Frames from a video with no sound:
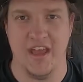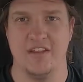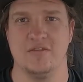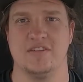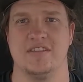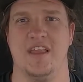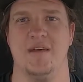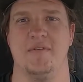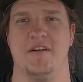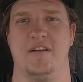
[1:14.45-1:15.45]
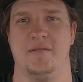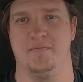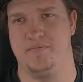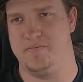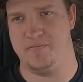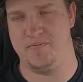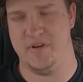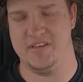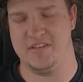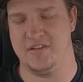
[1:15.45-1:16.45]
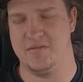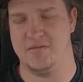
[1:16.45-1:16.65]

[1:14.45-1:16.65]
and you would slam it on a piece of